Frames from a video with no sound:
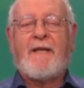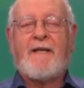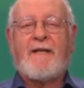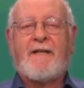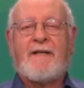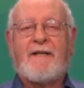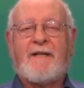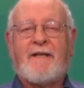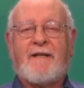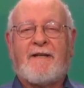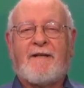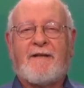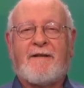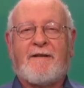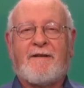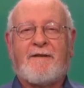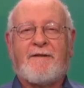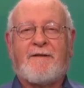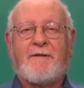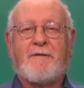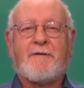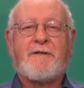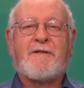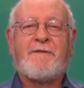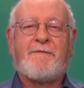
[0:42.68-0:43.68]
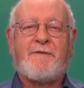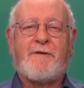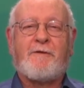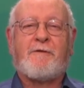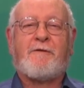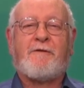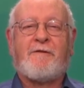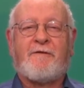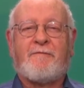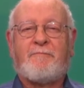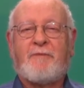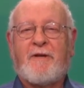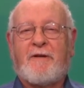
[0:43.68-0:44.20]
those of you
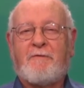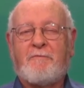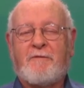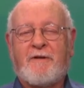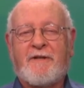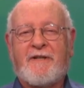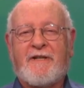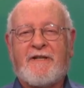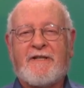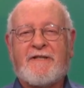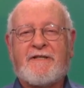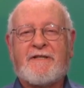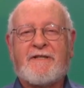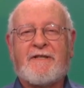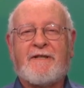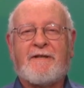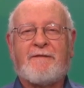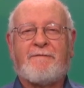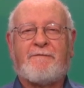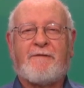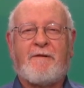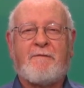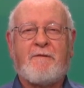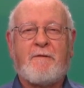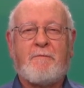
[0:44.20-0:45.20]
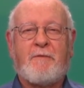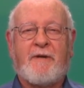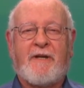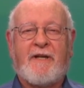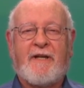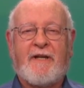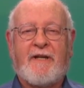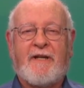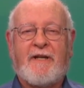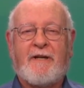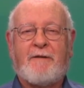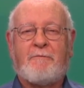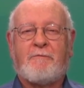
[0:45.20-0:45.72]
who have been with us from the
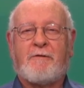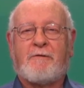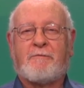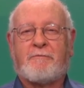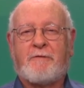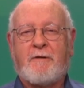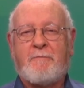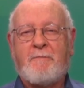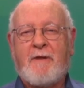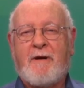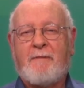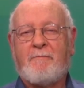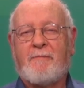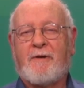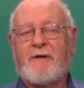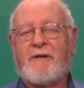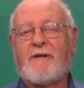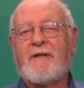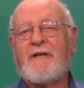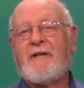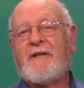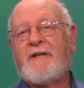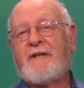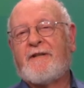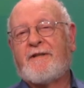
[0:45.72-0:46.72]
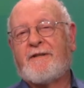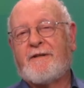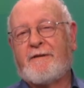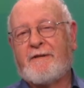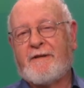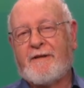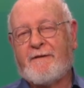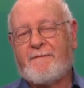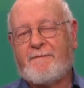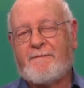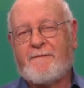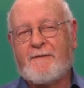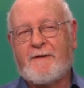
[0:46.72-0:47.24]
beginning will remember
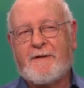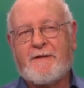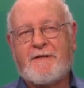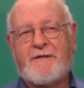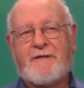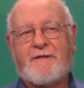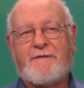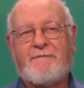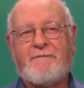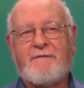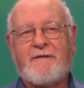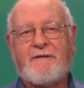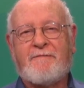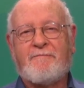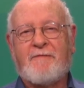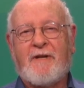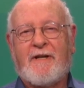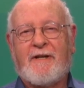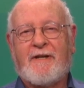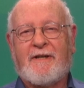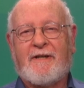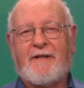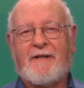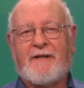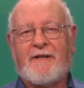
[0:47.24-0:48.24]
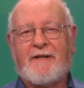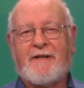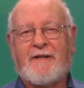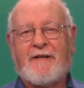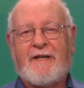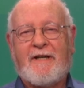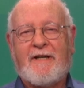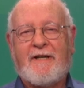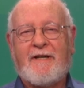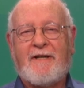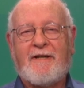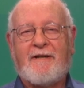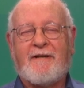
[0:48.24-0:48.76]
during the first
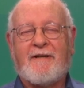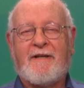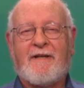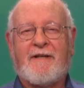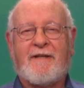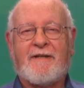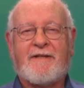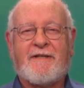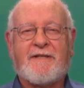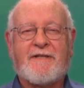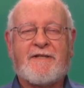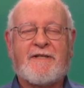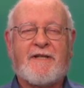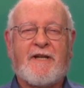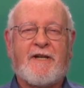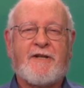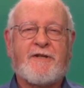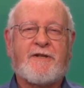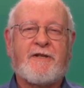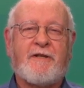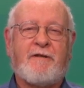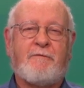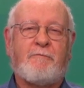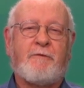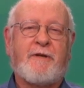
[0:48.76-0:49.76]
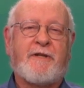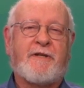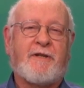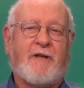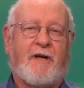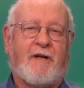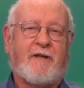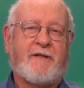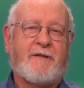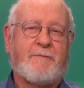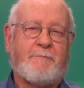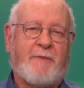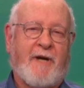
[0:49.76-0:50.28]
discussion we
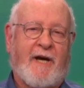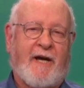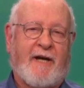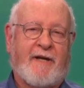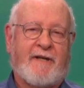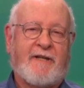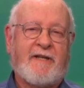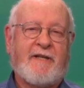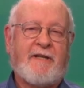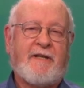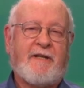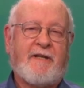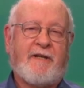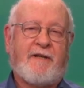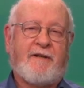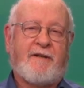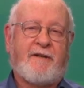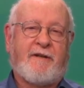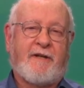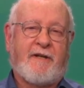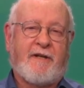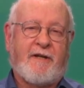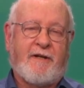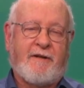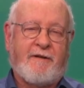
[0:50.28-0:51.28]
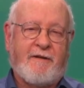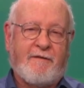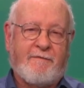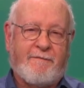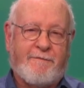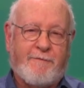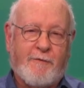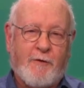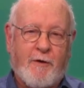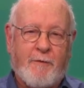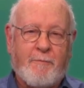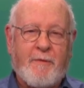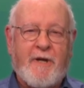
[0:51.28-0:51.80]
talked about the
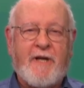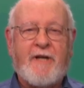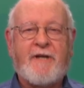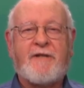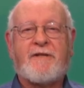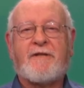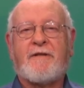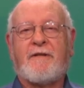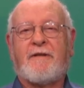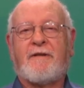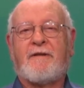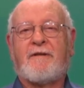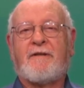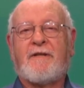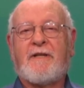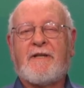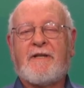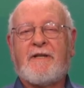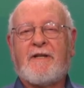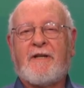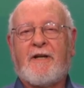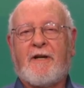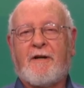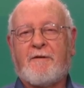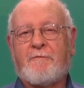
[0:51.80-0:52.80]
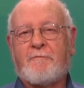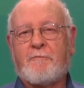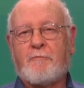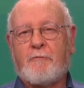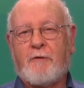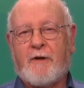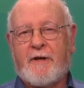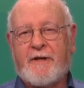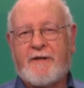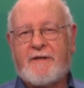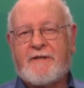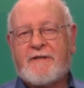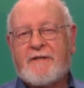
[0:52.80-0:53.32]
formation of
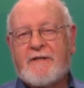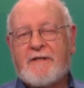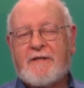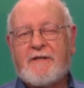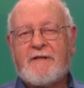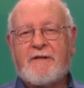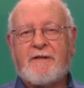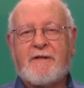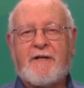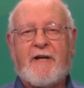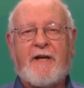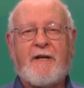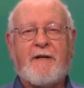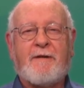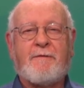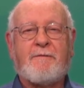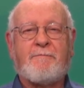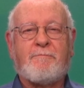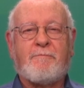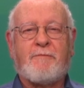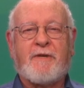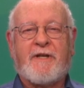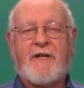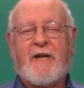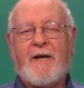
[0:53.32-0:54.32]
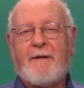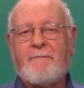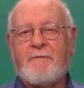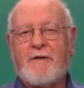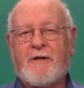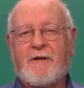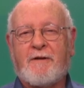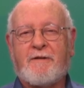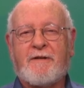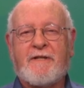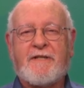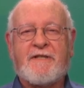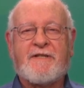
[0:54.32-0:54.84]
what became
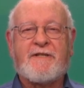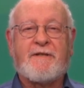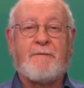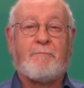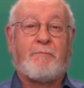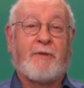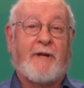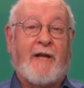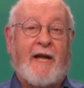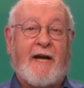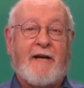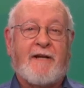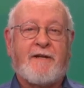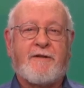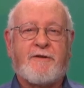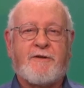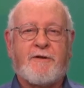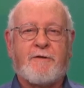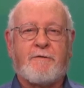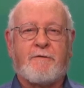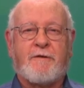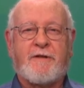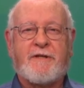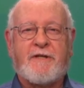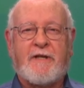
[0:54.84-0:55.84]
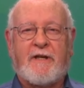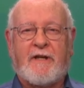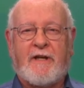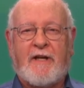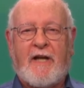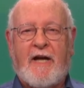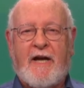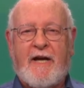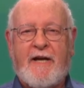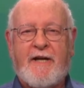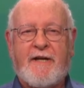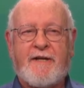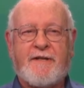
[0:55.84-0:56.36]
known as the Black-Jewish
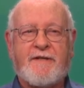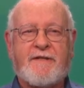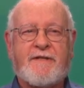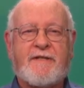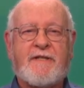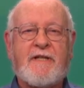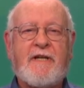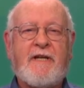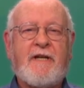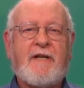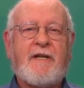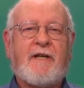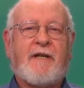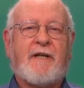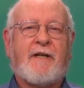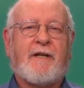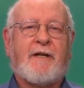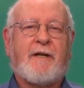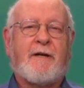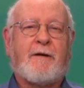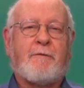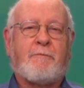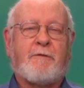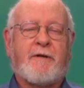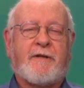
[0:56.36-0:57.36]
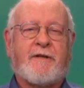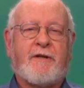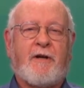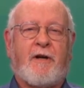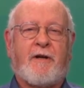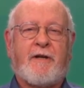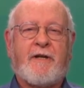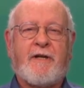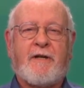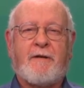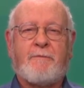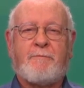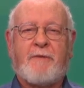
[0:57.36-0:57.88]
Alliance. We're
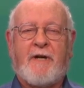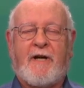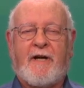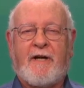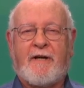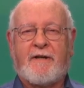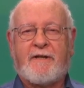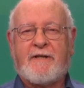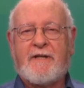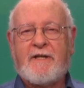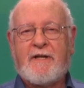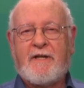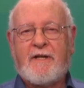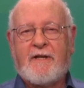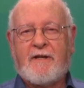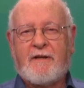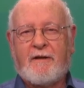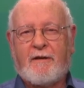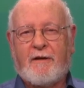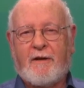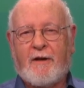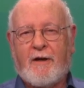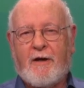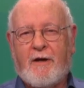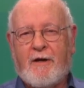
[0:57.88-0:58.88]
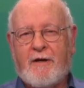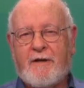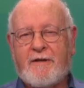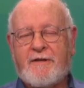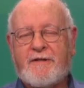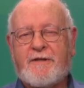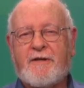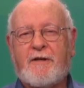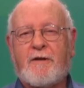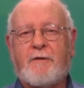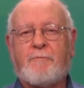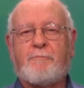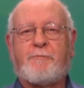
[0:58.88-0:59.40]
talking about
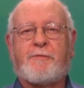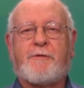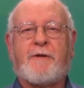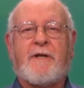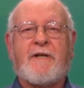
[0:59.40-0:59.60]
long-term